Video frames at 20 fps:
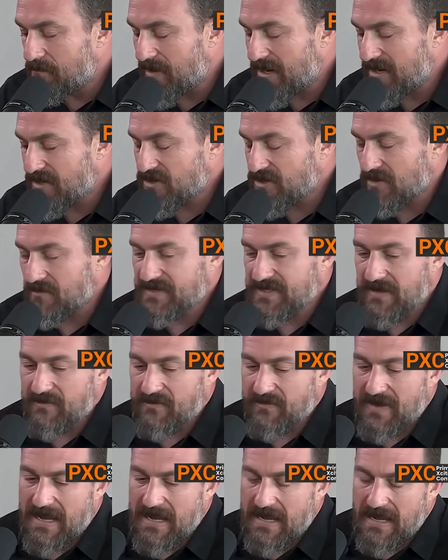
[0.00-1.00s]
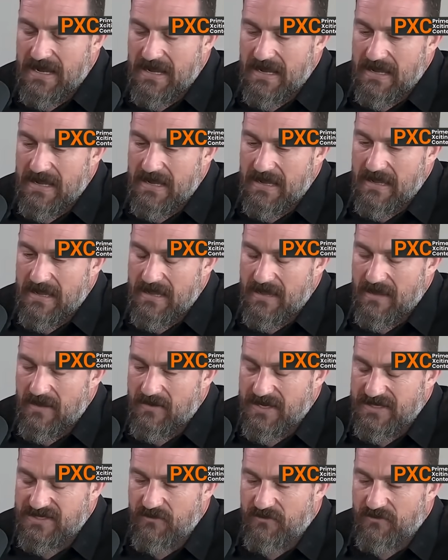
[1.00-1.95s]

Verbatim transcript: but in terms of okay,